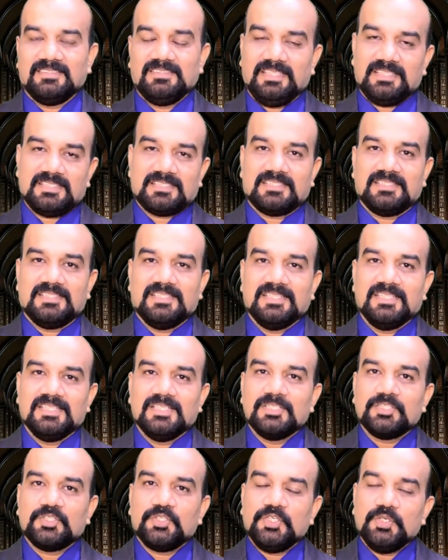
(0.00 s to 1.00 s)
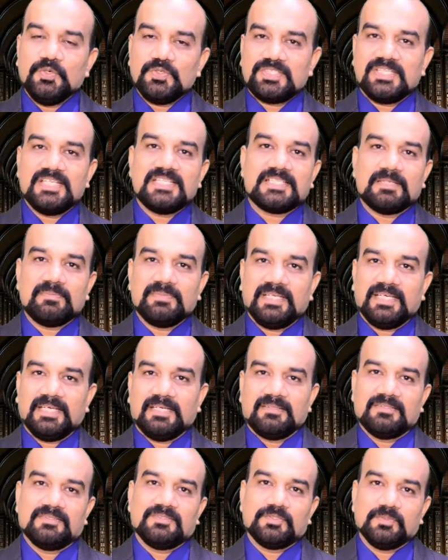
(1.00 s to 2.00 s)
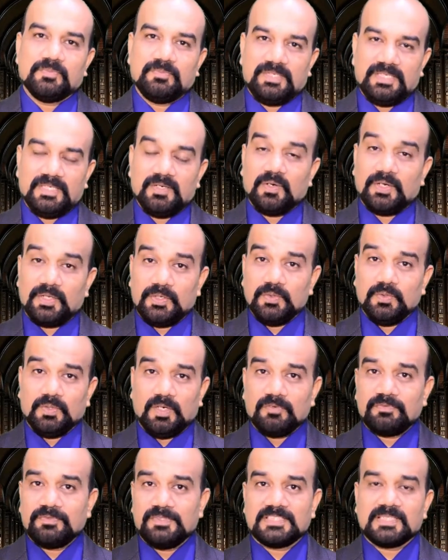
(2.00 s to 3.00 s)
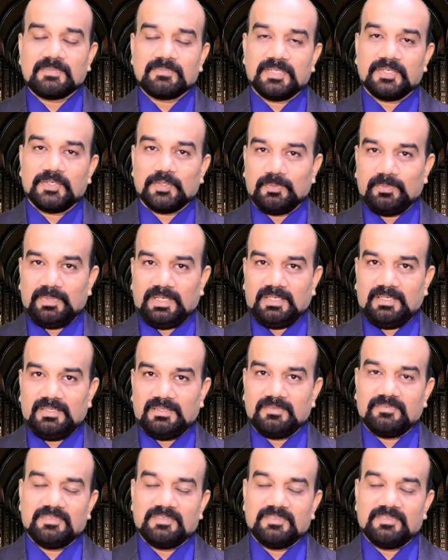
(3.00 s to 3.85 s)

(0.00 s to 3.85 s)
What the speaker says: Yes. So you said something to me, or you offered something to me,